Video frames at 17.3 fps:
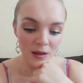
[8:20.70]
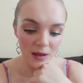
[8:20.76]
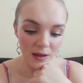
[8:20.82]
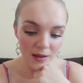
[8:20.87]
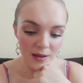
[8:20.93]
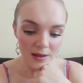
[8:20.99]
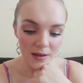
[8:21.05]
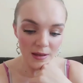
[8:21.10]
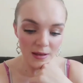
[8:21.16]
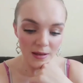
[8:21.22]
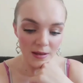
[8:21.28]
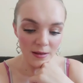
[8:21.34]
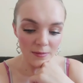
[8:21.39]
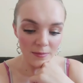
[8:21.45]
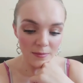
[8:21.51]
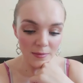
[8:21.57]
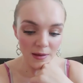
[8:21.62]

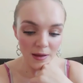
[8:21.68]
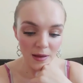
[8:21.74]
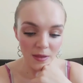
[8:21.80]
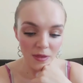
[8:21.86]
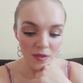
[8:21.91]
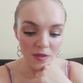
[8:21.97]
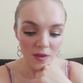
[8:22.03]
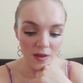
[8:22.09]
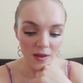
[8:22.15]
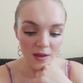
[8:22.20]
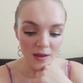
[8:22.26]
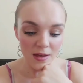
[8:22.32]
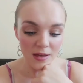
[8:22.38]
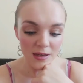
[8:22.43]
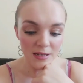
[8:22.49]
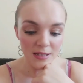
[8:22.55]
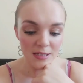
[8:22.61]

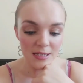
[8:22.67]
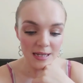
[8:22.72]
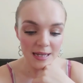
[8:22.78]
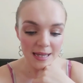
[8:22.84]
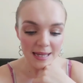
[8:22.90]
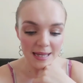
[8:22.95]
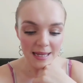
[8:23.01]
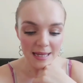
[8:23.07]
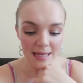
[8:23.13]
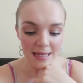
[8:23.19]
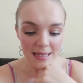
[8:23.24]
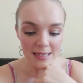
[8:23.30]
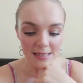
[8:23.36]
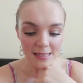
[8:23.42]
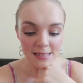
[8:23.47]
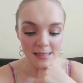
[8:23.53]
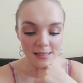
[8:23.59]
Third
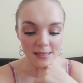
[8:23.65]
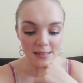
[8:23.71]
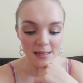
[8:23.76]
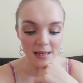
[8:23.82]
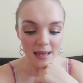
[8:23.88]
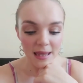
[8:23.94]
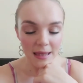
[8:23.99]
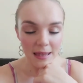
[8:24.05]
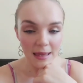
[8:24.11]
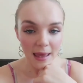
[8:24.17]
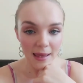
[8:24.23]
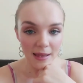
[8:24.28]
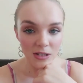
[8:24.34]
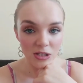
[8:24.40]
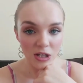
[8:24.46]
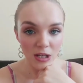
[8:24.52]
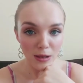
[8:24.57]
is
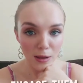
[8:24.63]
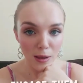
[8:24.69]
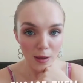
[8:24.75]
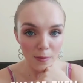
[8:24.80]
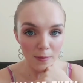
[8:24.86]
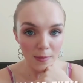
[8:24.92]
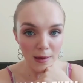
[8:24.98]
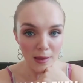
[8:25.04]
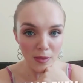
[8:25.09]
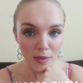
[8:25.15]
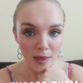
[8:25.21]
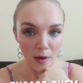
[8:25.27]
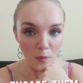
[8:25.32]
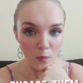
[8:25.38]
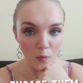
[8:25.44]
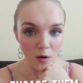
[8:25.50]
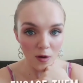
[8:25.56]
engaging them in
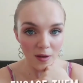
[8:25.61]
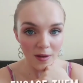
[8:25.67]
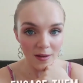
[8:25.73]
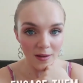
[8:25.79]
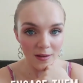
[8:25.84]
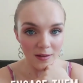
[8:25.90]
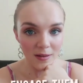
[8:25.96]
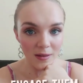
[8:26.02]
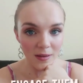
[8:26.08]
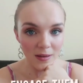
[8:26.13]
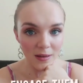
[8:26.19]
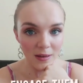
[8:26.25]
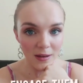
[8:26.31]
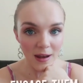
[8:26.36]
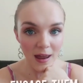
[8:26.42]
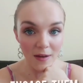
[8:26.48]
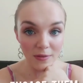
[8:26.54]
their work
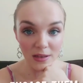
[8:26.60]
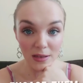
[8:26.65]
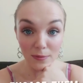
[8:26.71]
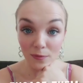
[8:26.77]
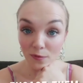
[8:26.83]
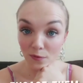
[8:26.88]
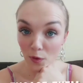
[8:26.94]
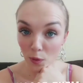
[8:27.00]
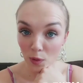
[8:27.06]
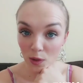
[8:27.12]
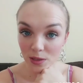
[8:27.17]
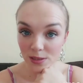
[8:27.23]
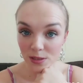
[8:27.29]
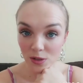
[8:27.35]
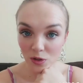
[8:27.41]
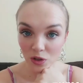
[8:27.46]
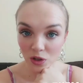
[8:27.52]
and having them
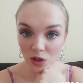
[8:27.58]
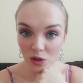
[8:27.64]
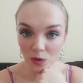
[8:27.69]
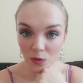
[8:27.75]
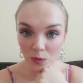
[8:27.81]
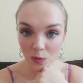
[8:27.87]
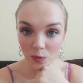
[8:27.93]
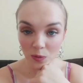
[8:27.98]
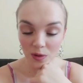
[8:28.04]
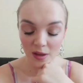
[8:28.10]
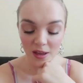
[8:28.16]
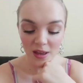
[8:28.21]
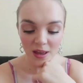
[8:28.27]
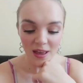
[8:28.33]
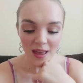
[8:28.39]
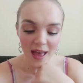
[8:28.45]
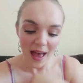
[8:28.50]
focused on you.
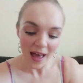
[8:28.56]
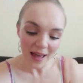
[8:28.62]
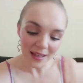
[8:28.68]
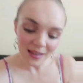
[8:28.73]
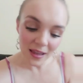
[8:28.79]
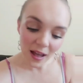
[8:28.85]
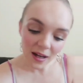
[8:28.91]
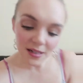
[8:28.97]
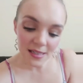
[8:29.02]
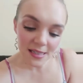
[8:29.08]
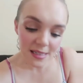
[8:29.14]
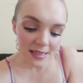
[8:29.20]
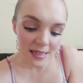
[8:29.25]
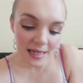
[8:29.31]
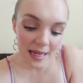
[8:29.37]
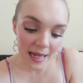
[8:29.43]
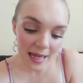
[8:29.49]
And
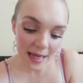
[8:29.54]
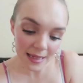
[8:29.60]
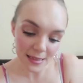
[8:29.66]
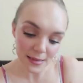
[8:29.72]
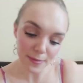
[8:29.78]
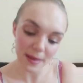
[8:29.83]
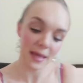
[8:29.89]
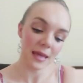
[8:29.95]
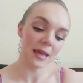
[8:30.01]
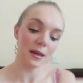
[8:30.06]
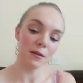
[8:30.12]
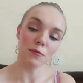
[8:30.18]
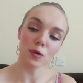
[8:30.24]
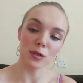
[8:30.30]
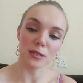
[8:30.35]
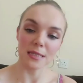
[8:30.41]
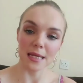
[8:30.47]
lastly, it's making it
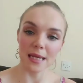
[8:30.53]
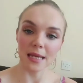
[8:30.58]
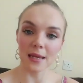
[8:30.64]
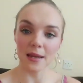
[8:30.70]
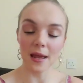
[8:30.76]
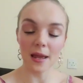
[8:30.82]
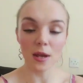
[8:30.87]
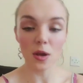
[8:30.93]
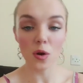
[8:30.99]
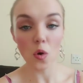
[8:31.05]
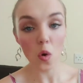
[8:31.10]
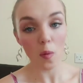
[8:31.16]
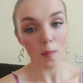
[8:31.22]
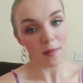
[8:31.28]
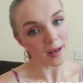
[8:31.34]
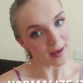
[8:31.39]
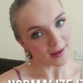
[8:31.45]
routine and
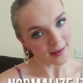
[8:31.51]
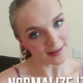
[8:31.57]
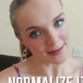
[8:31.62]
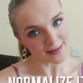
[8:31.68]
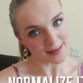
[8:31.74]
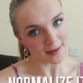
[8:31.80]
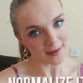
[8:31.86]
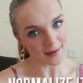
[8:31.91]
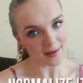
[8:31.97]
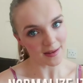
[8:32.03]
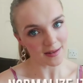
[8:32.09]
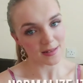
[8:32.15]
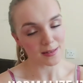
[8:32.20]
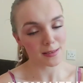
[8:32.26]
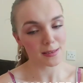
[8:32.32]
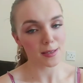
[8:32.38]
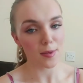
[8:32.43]
normalizing it.
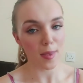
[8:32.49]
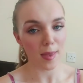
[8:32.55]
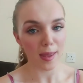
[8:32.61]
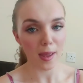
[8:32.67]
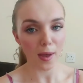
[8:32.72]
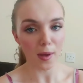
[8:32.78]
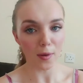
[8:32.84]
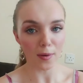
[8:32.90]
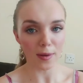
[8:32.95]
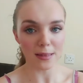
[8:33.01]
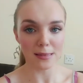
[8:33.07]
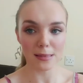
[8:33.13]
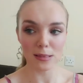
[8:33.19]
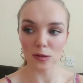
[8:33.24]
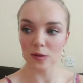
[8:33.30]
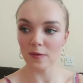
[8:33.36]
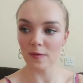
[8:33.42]
So there you go,
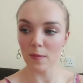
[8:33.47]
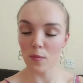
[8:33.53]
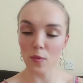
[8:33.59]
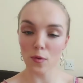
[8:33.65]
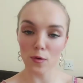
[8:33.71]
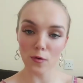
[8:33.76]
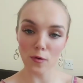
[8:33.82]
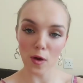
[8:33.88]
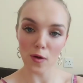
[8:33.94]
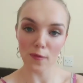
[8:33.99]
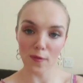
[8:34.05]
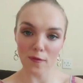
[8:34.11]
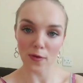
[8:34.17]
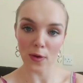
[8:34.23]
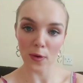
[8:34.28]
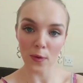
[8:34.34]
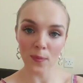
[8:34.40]
as sort of a broad
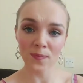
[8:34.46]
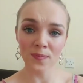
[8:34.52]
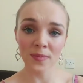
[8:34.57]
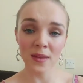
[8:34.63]
overview.